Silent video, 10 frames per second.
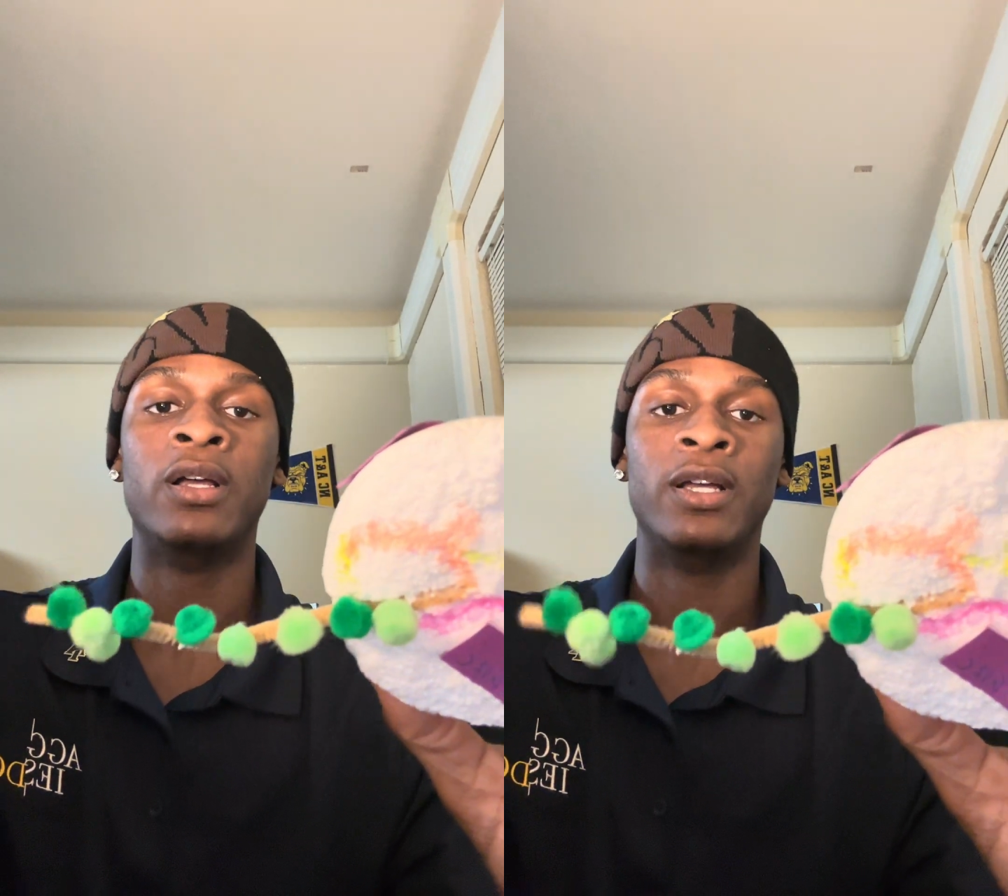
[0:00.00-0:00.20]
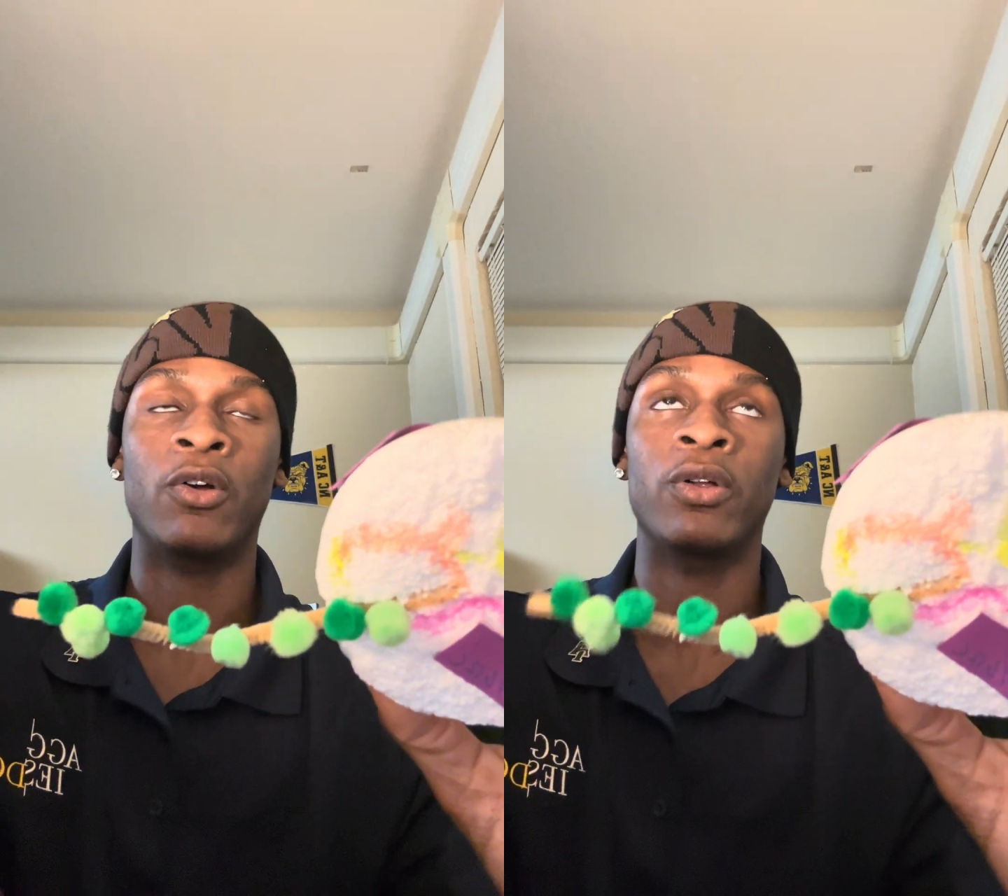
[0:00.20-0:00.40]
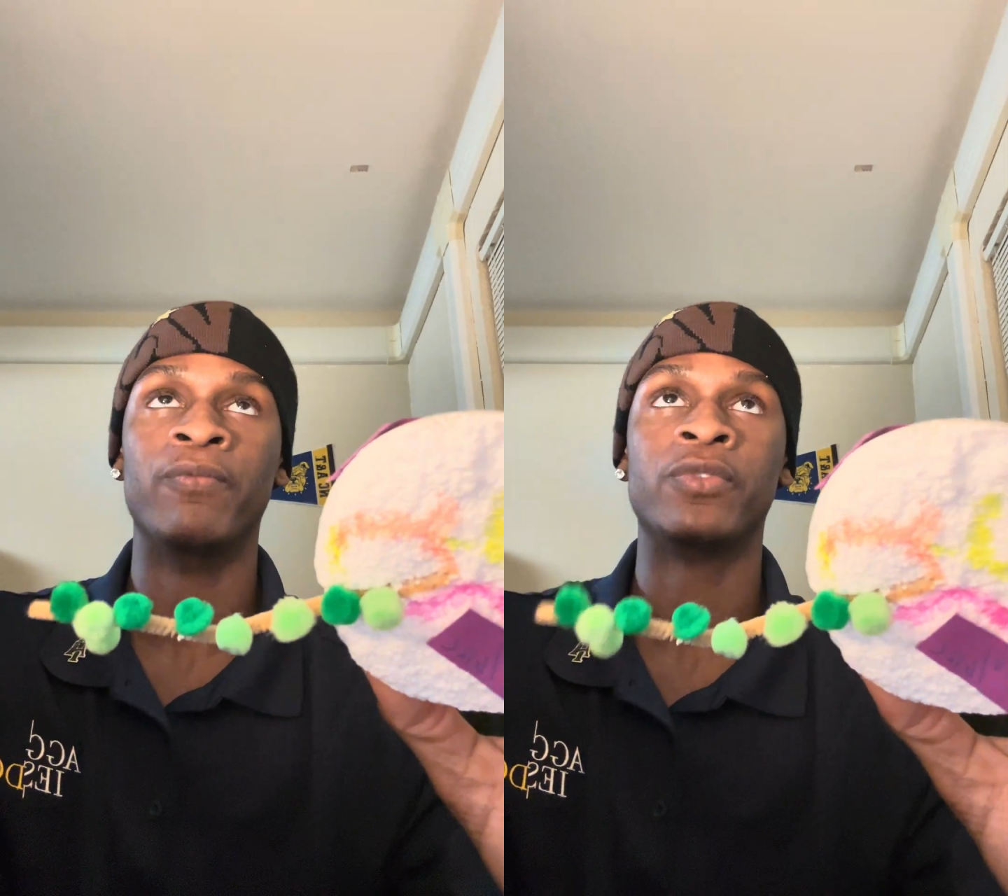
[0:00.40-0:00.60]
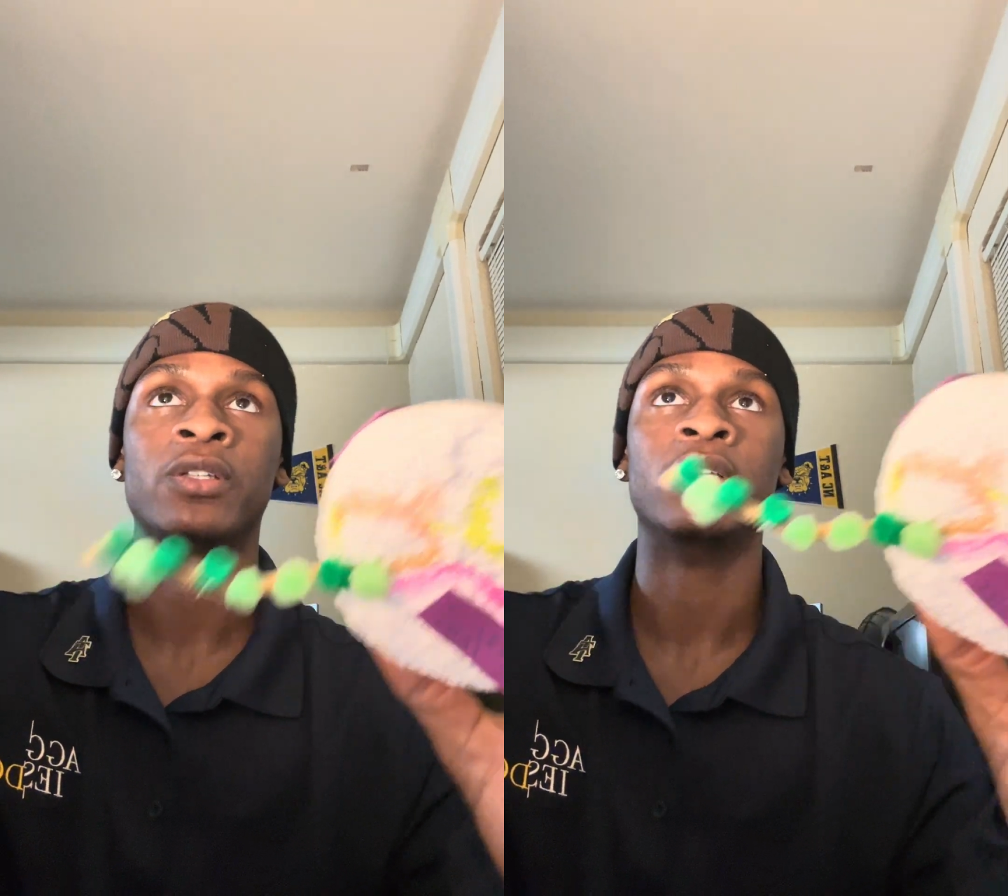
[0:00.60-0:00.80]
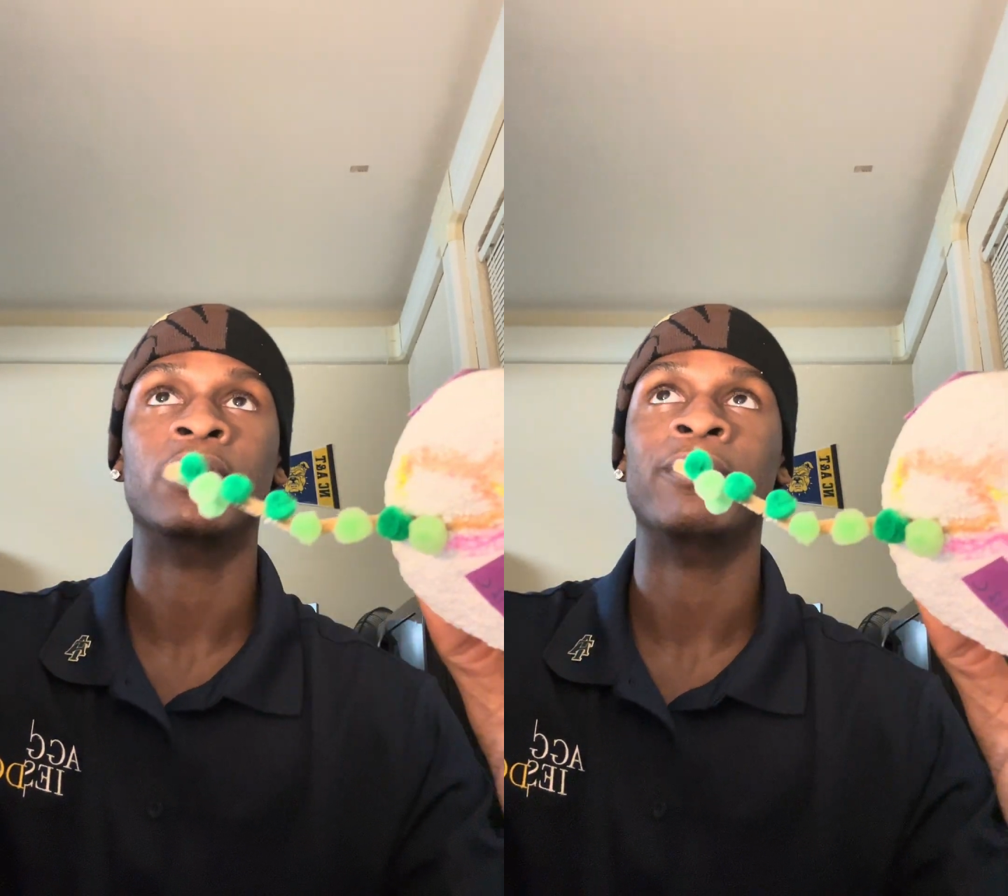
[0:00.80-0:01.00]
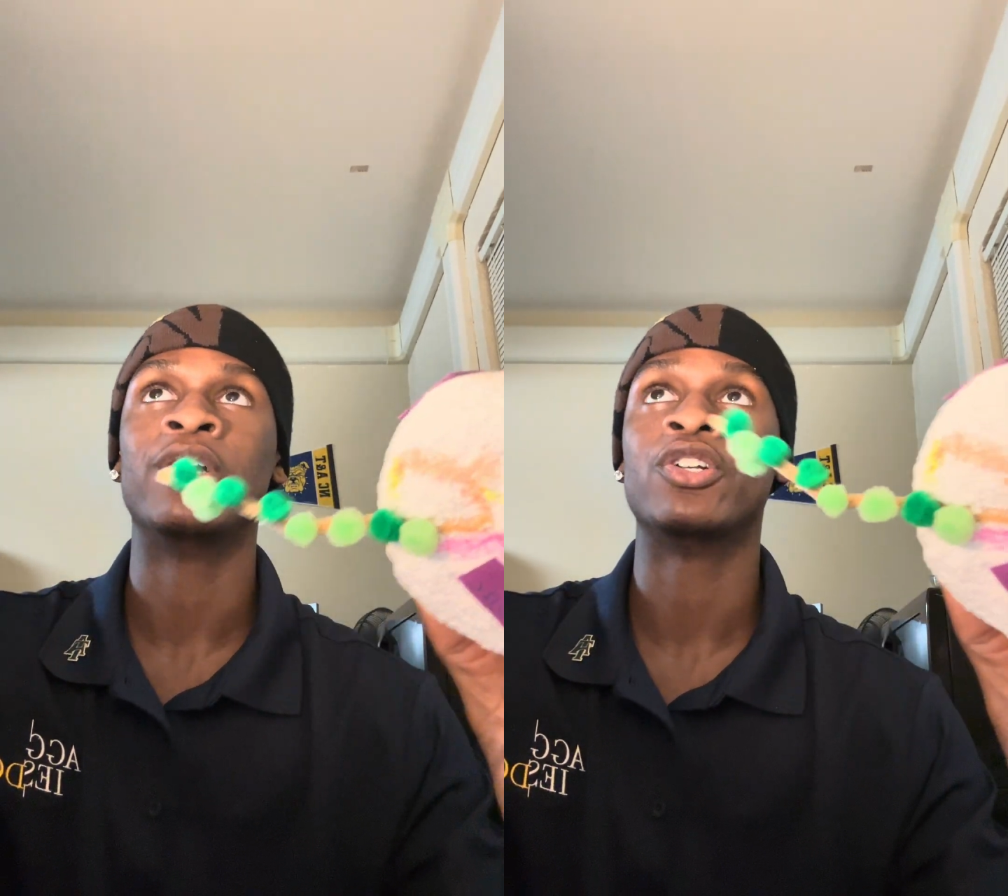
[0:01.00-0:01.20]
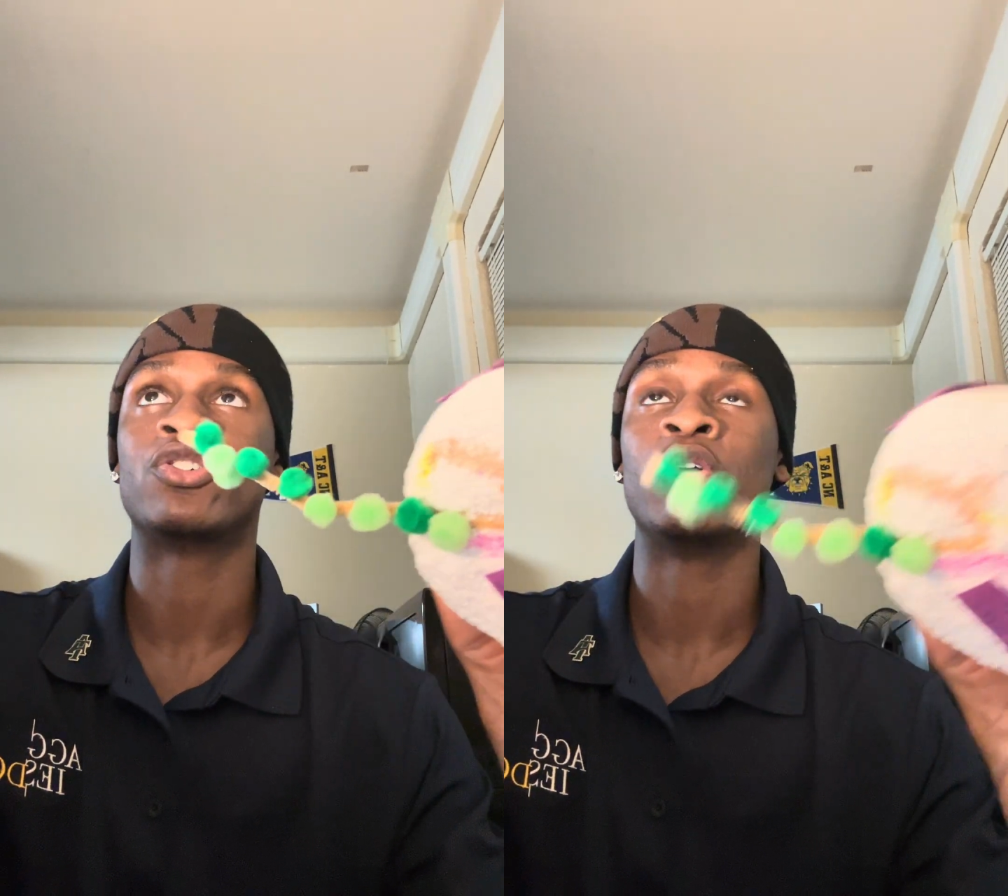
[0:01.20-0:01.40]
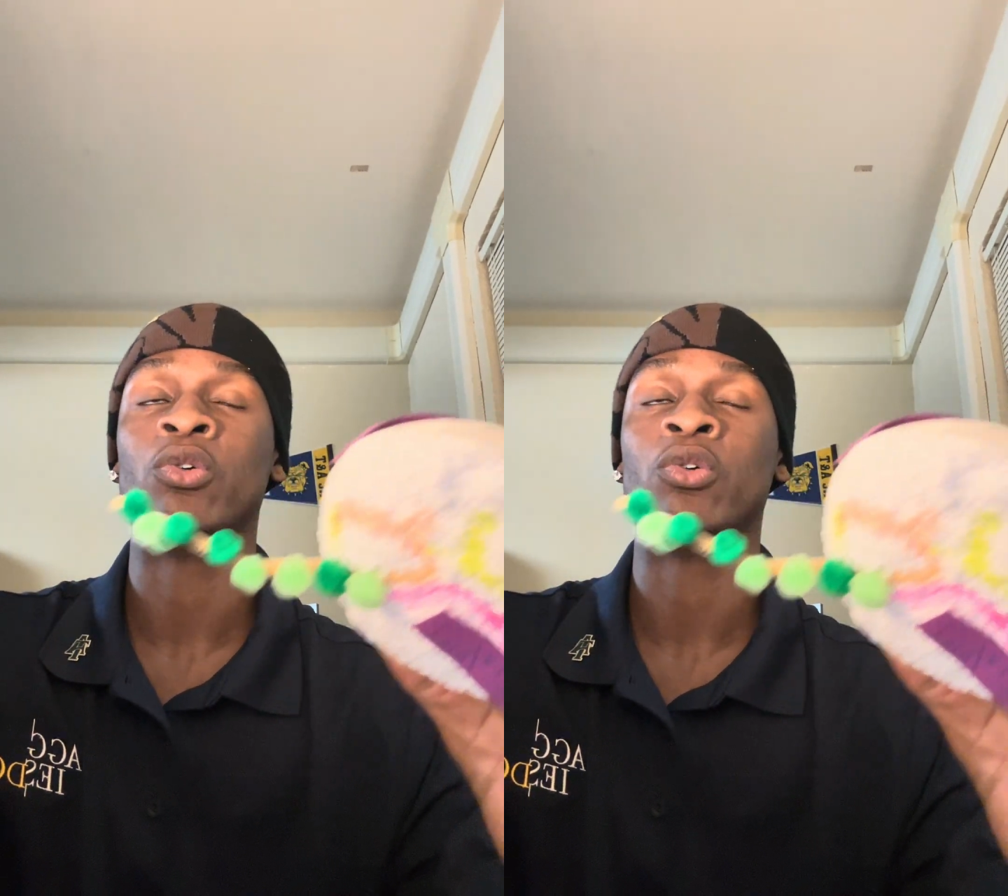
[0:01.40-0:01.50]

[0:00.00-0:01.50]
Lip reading: or the uncontrolled